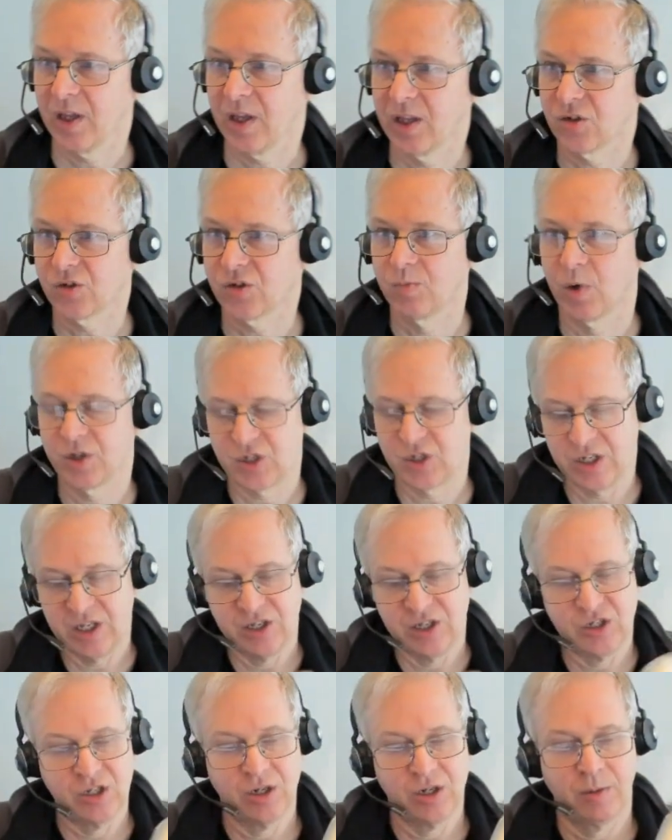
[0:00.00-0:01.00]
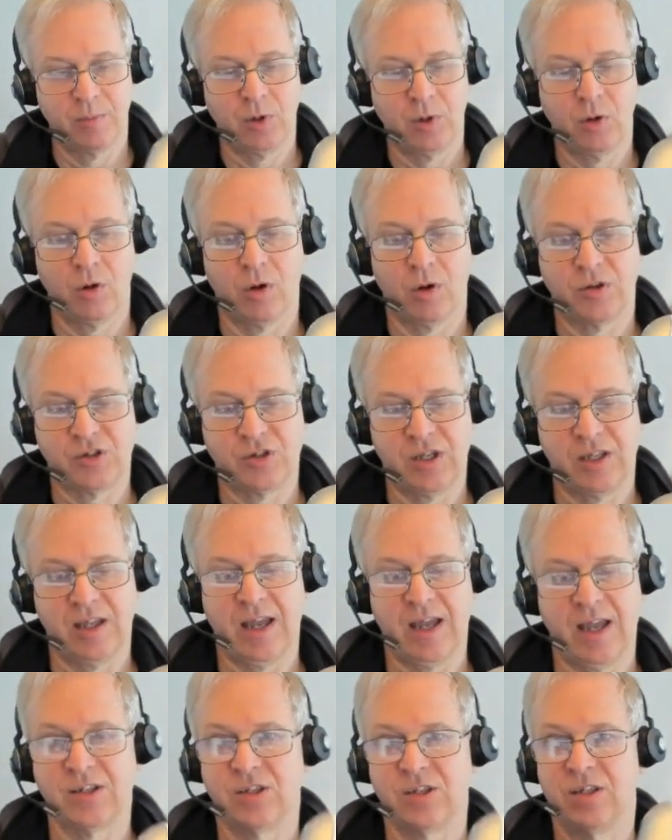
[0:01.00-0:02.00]
it's much easier because it
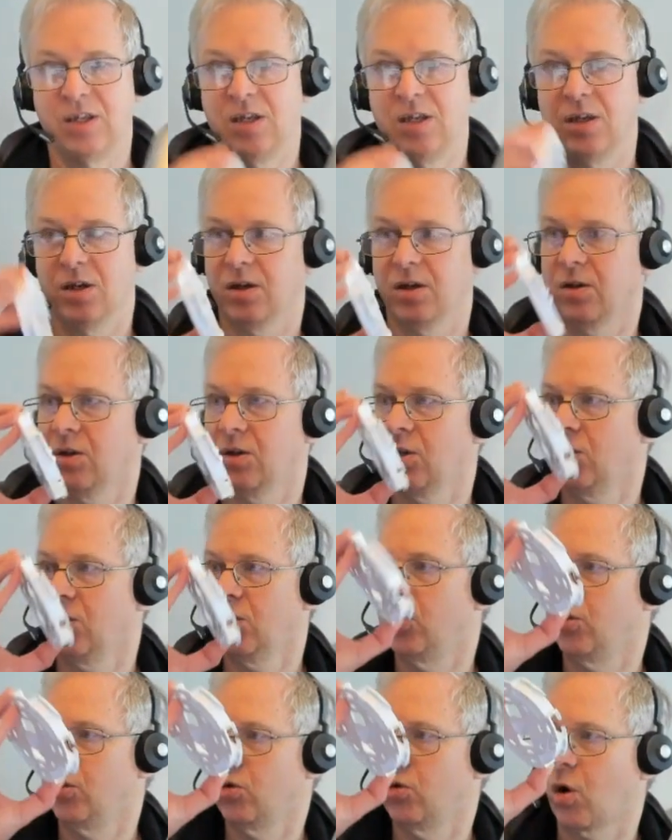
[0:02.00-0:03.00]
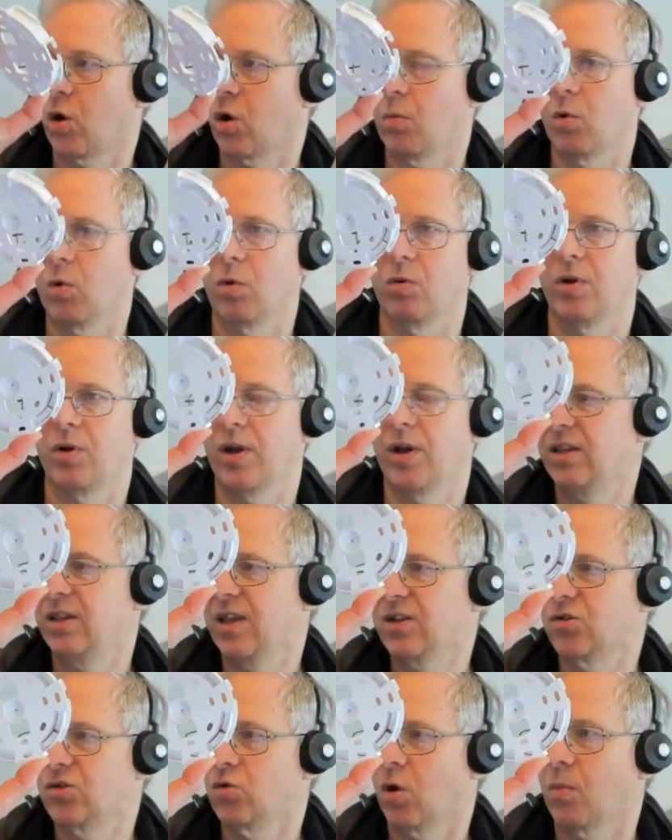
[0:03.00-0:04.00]
has normal
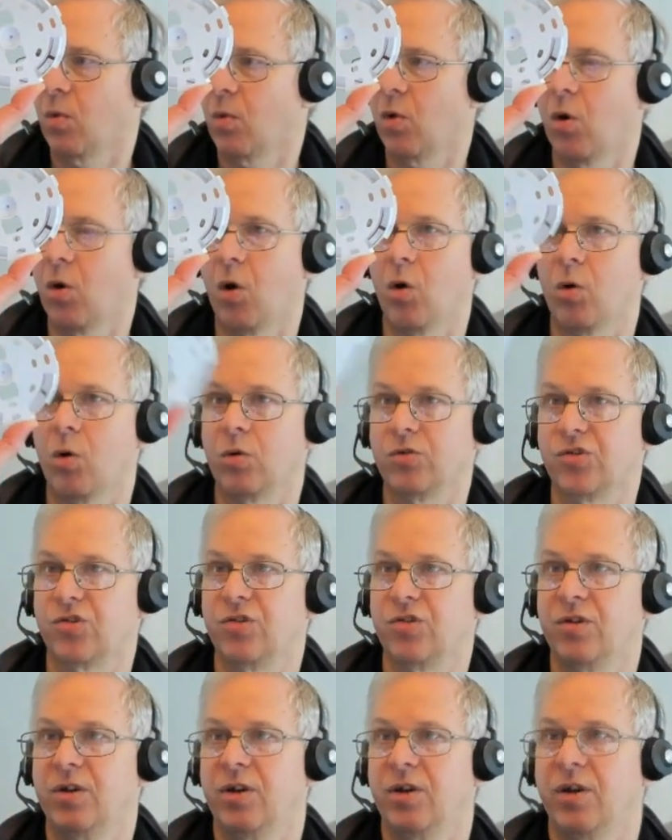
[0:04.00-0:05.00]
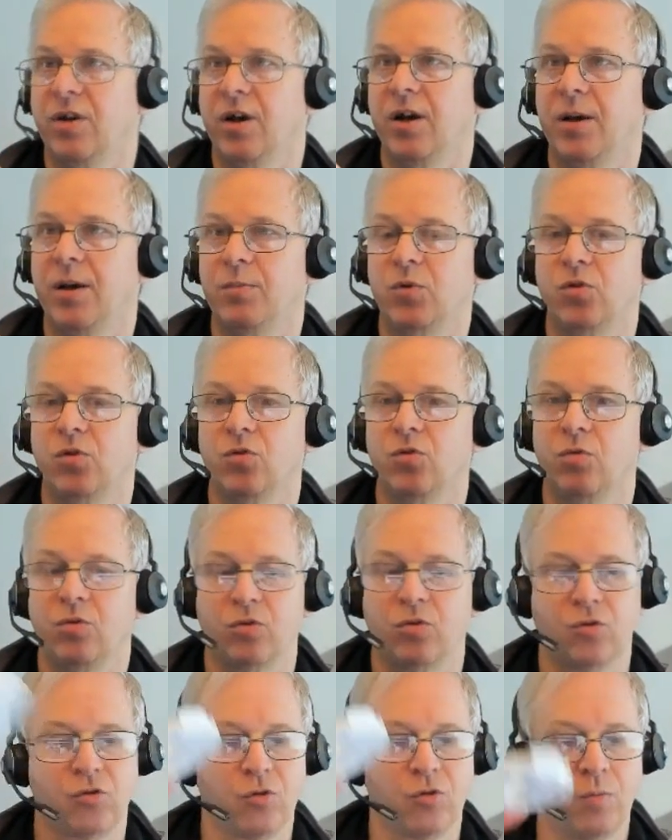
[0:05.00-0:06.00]
holes to
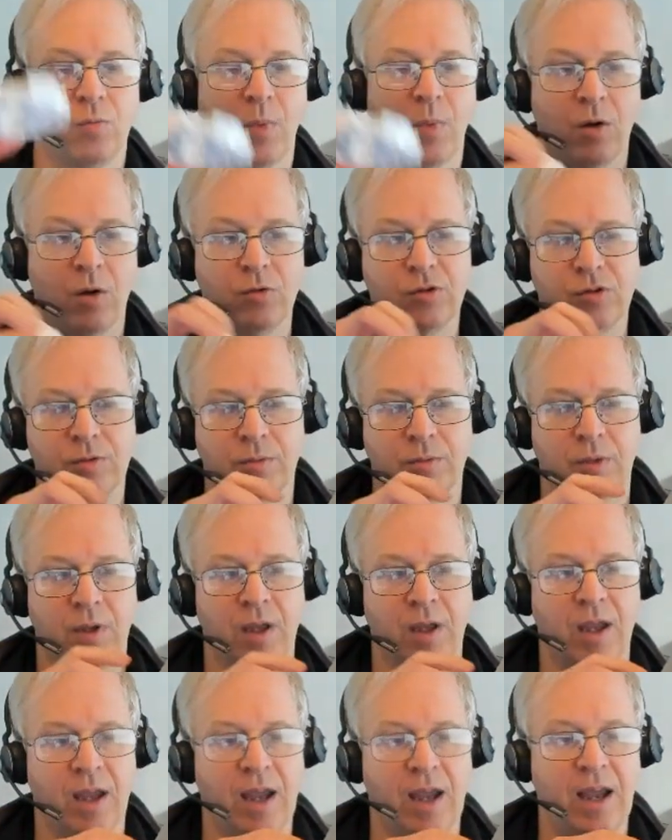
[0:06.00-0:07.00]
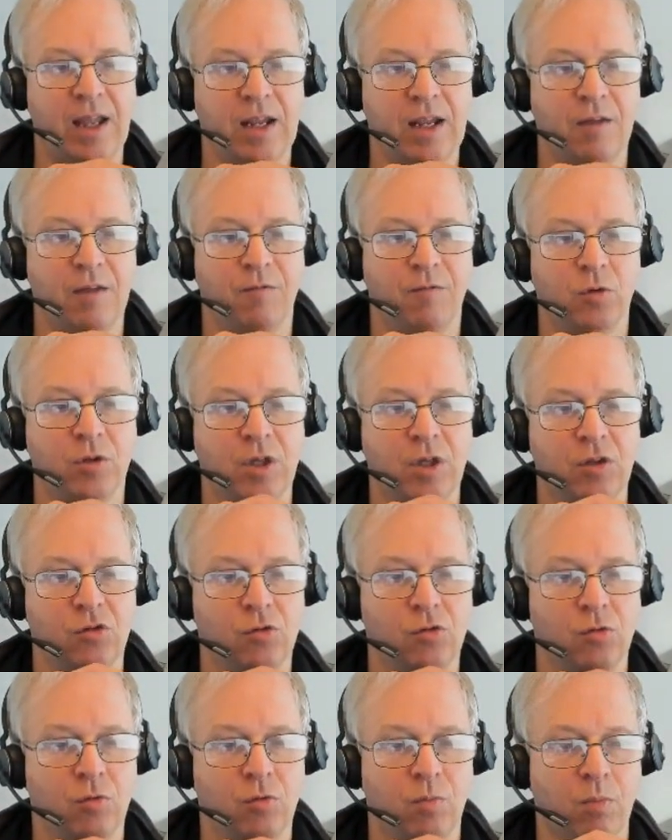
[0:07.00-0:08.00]
mount. And if you need
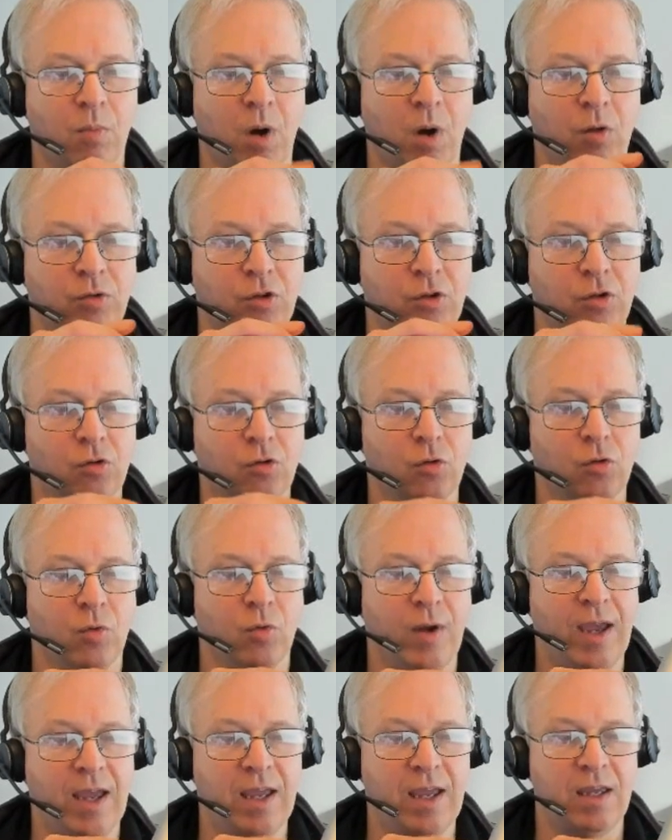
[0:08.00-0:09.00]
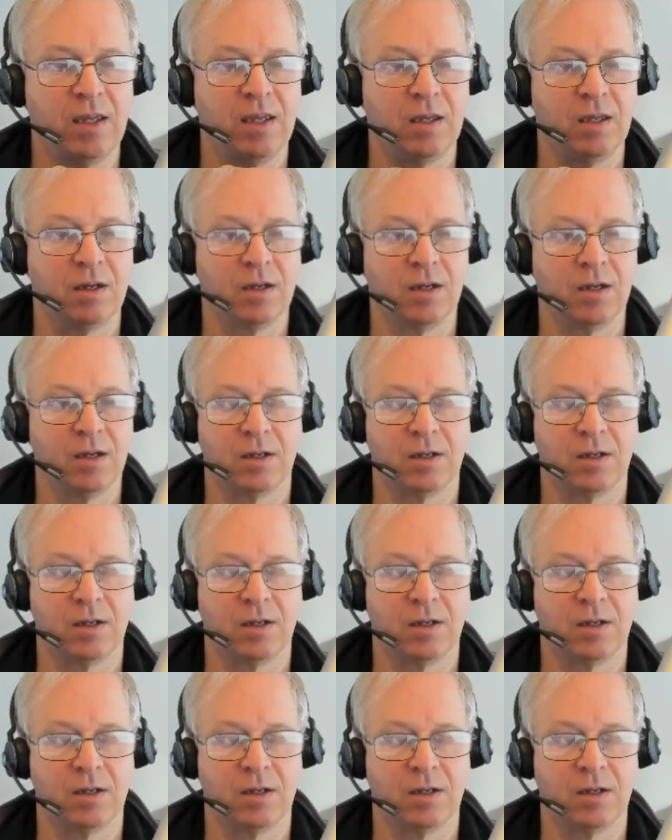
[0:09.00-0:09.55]
to mount it to a